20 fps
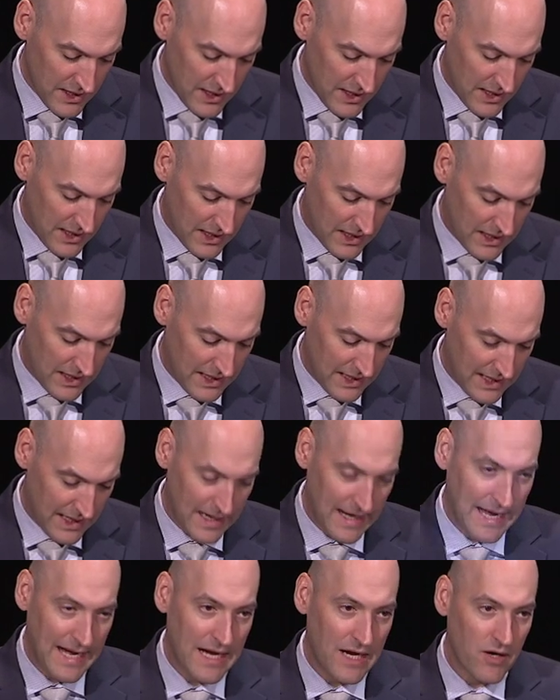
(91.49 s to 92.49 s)
and
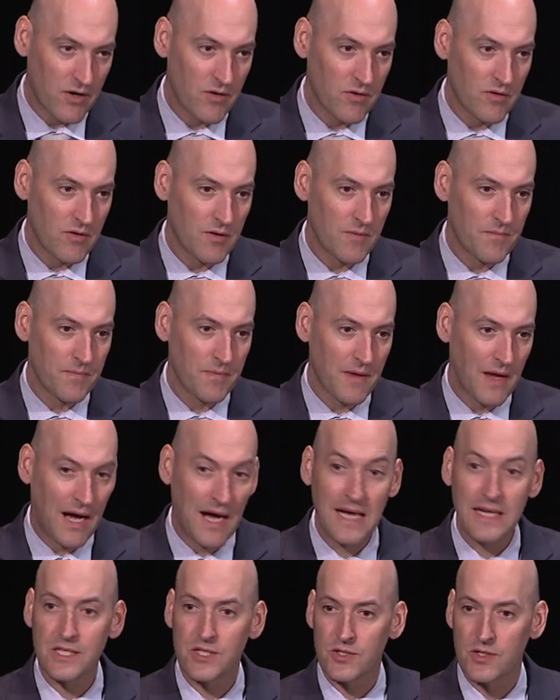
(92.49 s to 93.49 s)
how
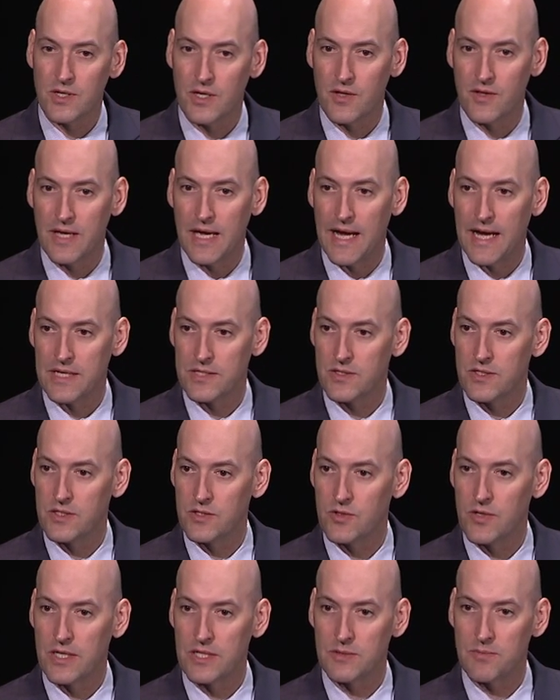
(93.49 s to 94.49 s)
I saw the accident
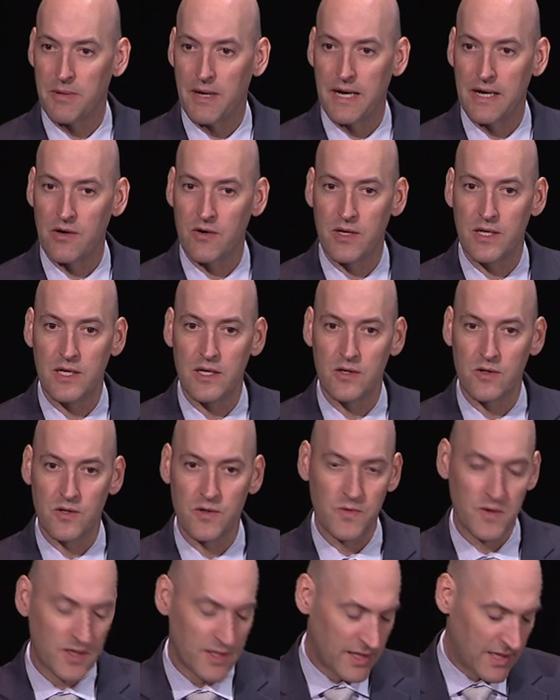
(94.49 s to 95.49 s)
transpire here
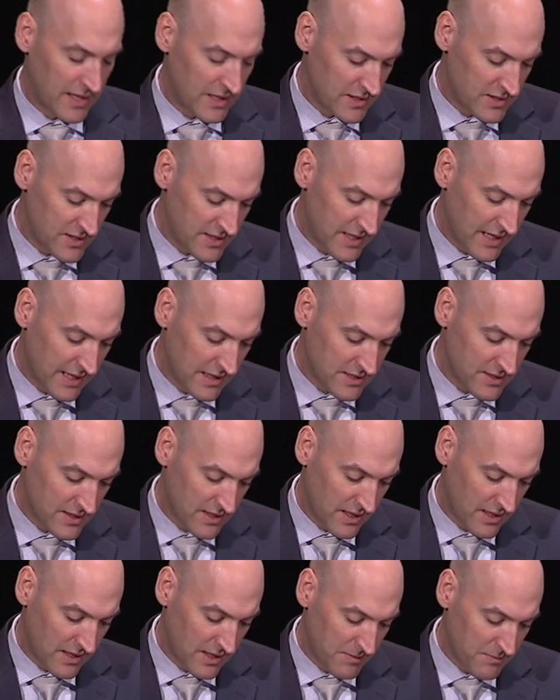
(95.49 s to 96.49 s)
in the United States,
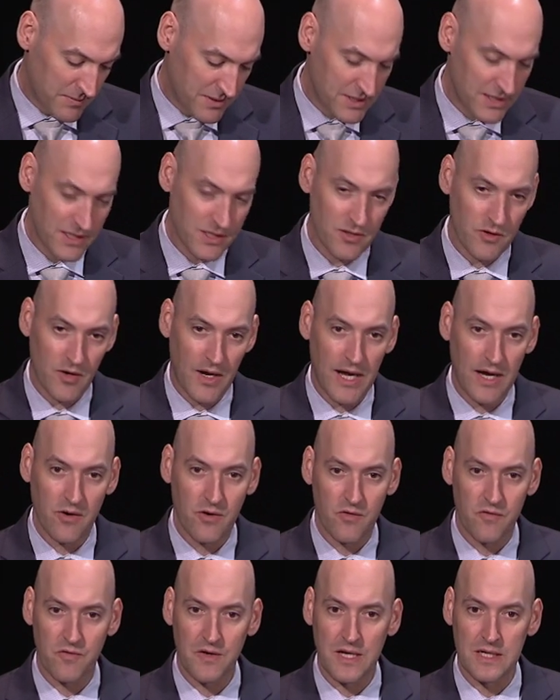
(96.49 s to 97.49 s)
and in particular how it
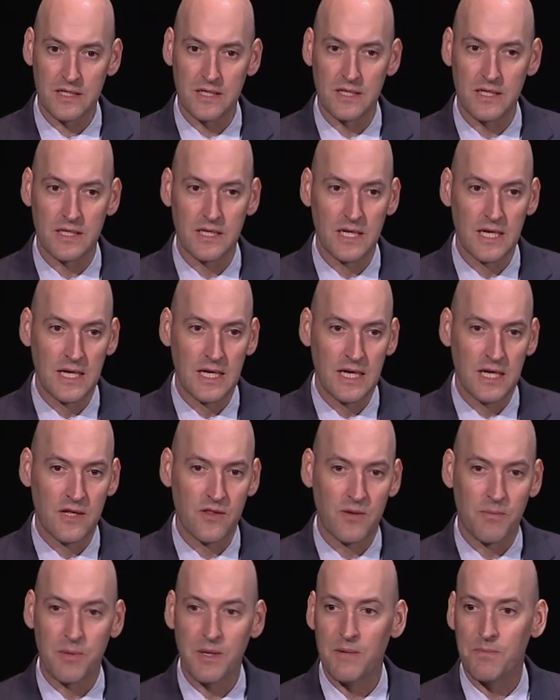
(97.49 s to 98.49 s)
affected
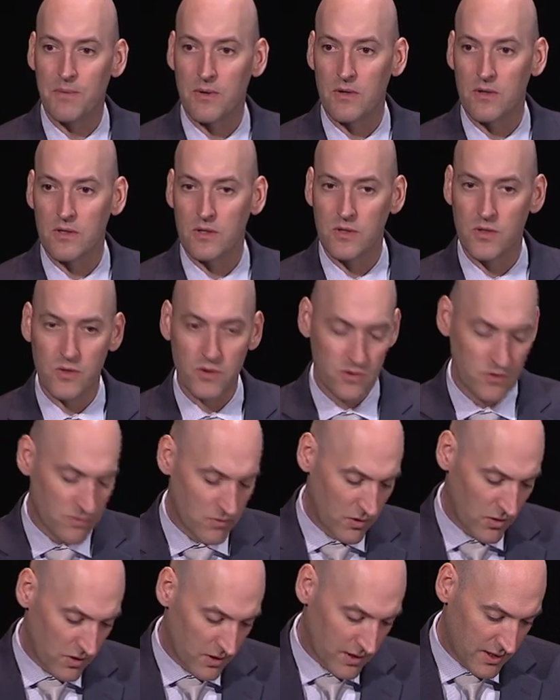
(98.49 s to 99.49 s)
the people who
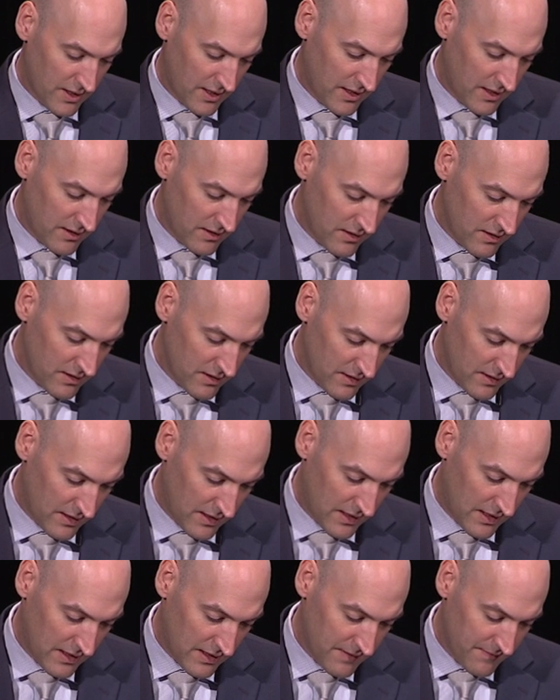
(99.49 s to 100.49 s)
work and
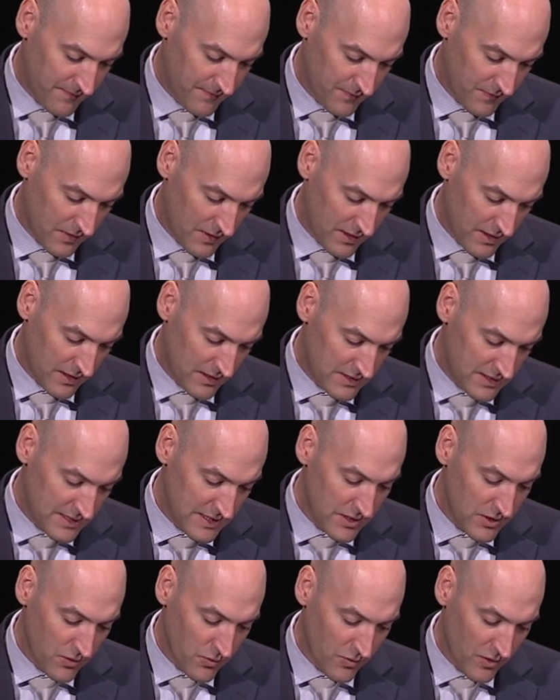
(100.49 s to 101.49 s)

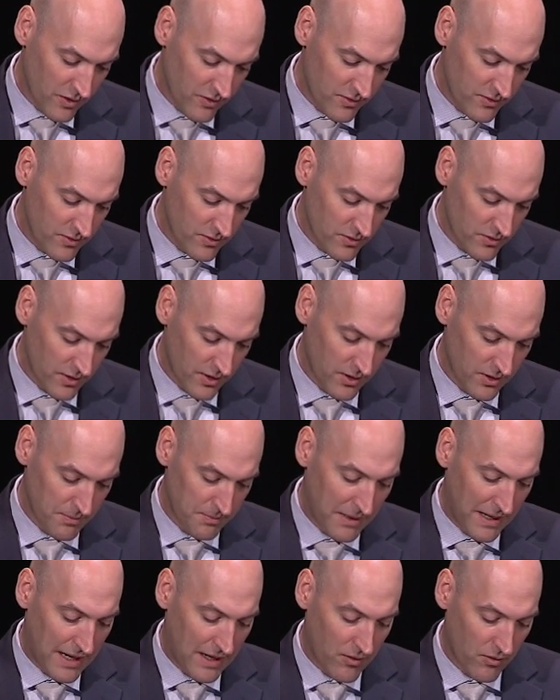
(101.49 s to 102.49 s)
deal with nuclear
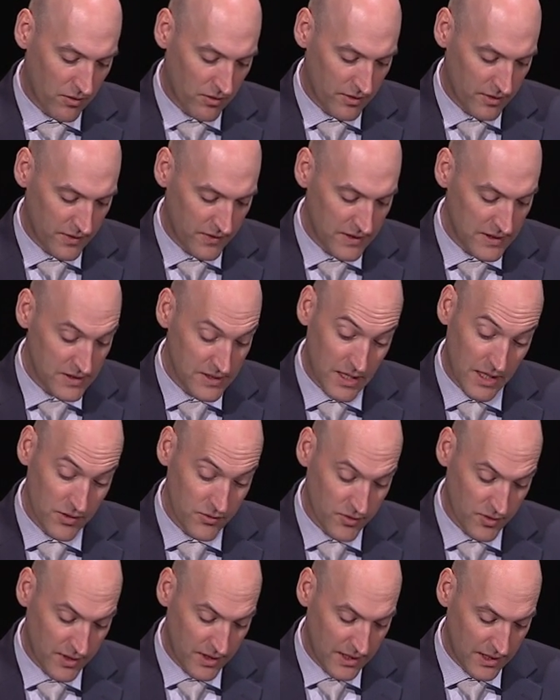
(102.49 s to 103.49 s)
power in this
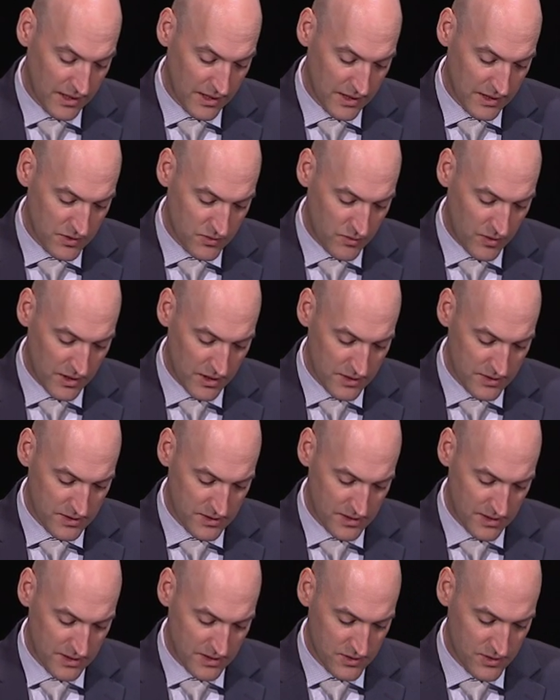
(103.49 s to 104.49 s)
country, as well
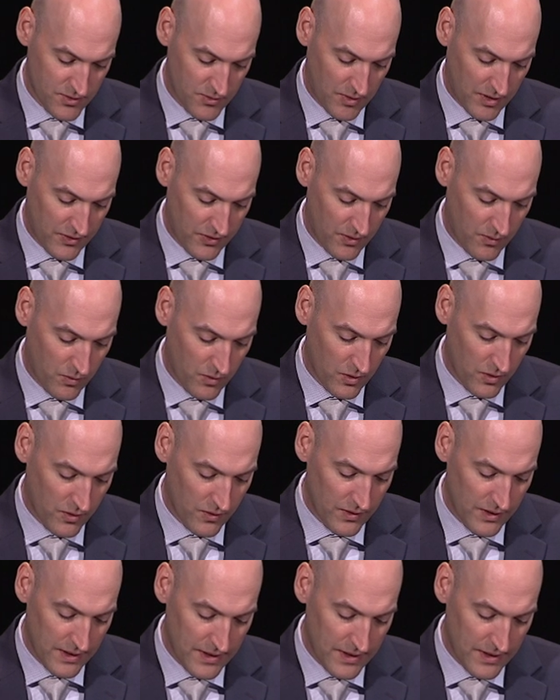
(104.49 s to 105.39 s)
as throughout the world.